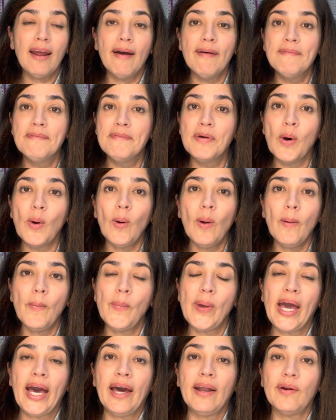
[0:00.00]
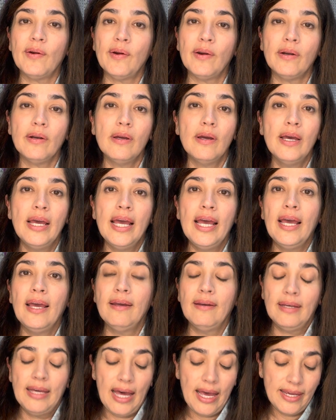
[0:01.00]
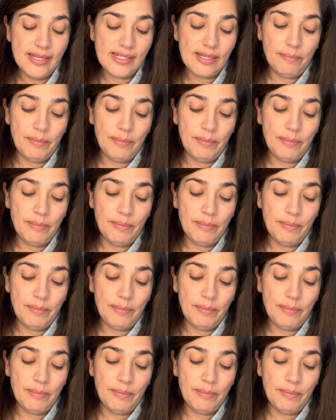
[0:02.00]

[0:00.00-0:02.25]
Vogue pattern. Guys,